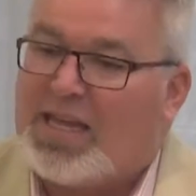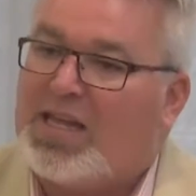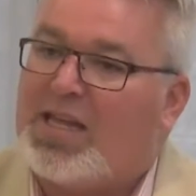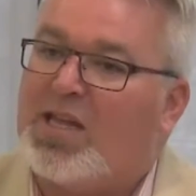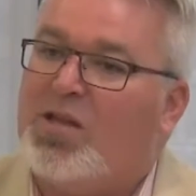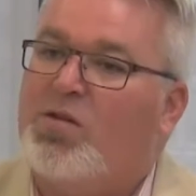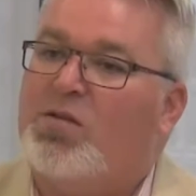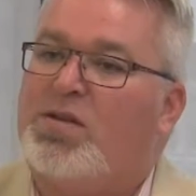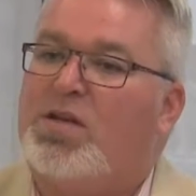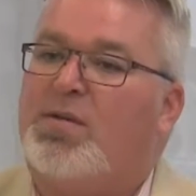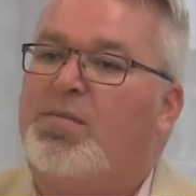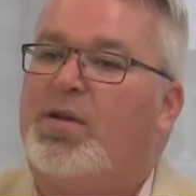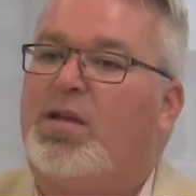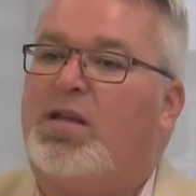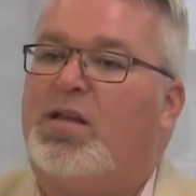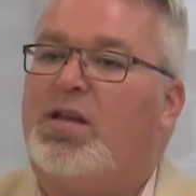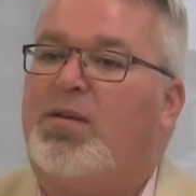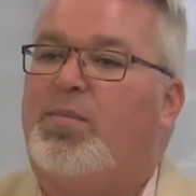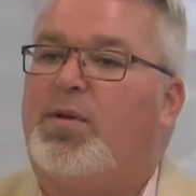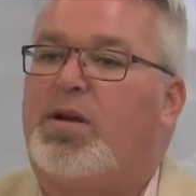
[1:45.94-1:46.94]
Can you tell me a
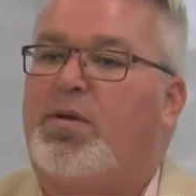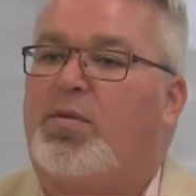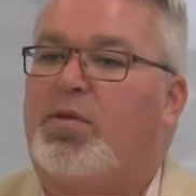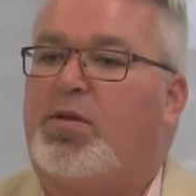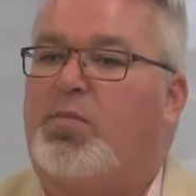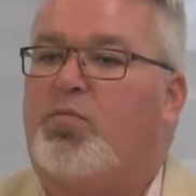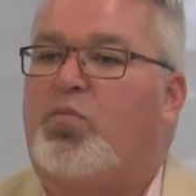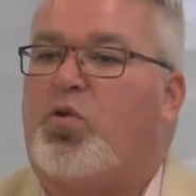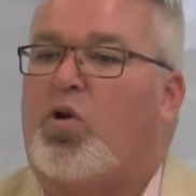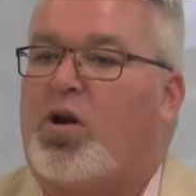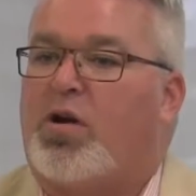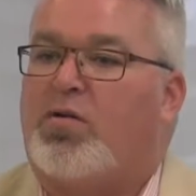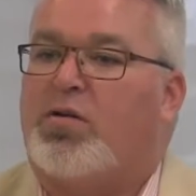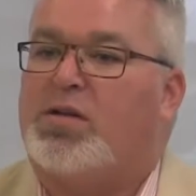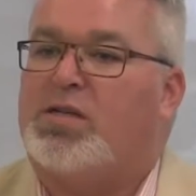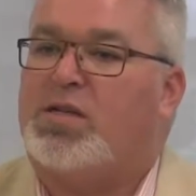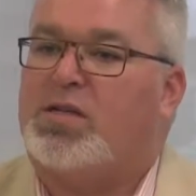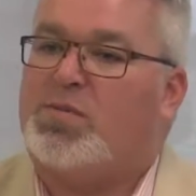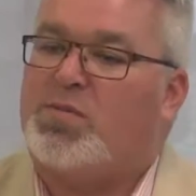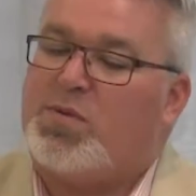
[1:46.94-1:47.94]
little bit about the
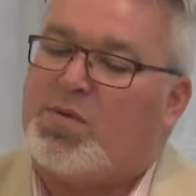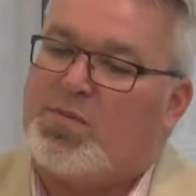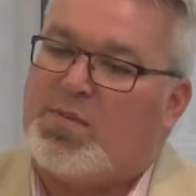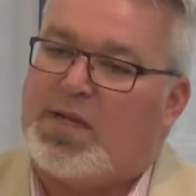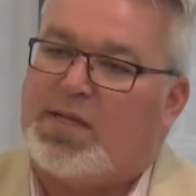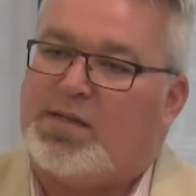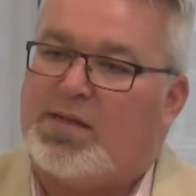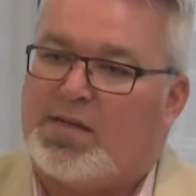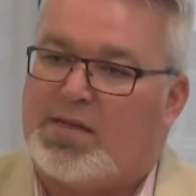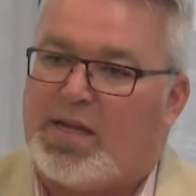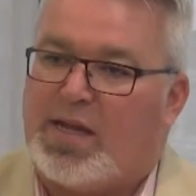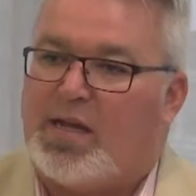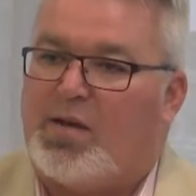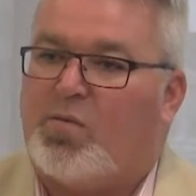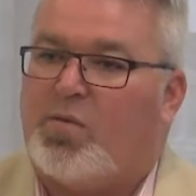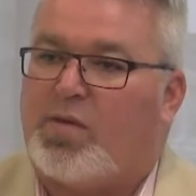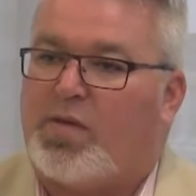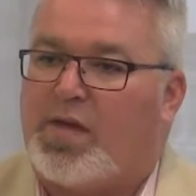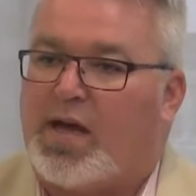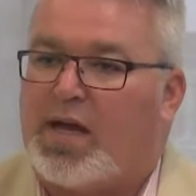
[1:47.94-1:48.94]
progress that's been made to date
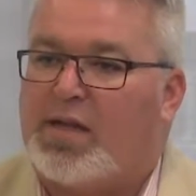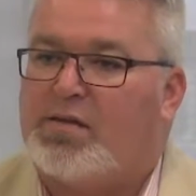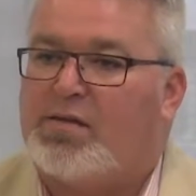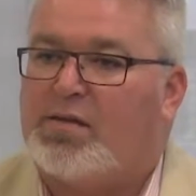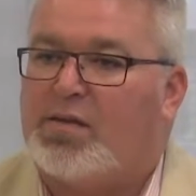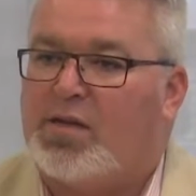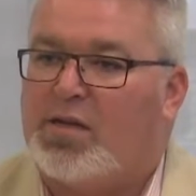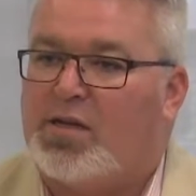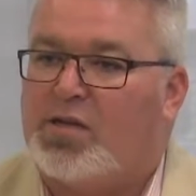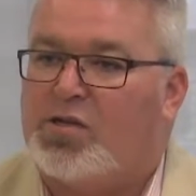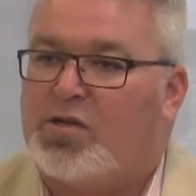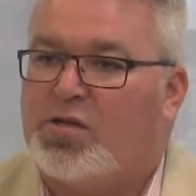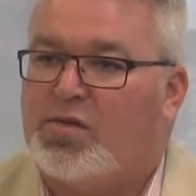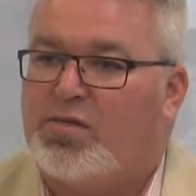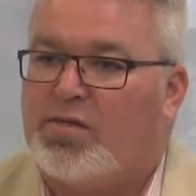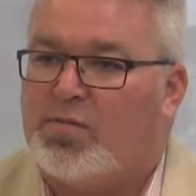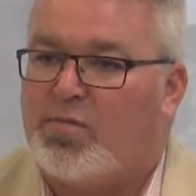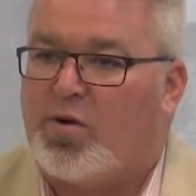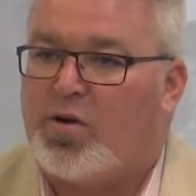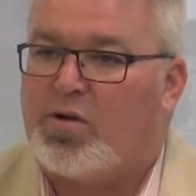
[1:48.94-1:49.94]
with that
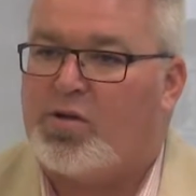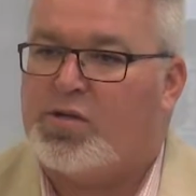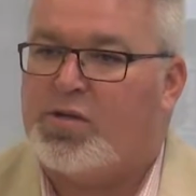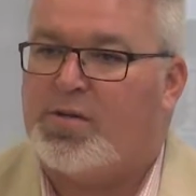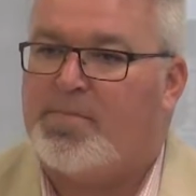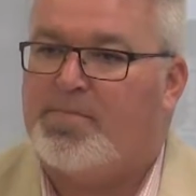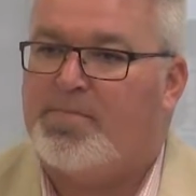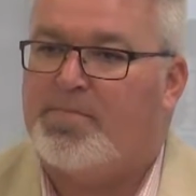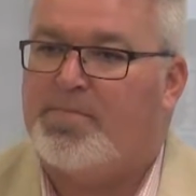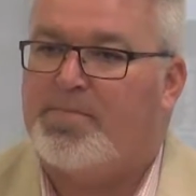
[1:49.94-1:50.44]
initiative and partnership?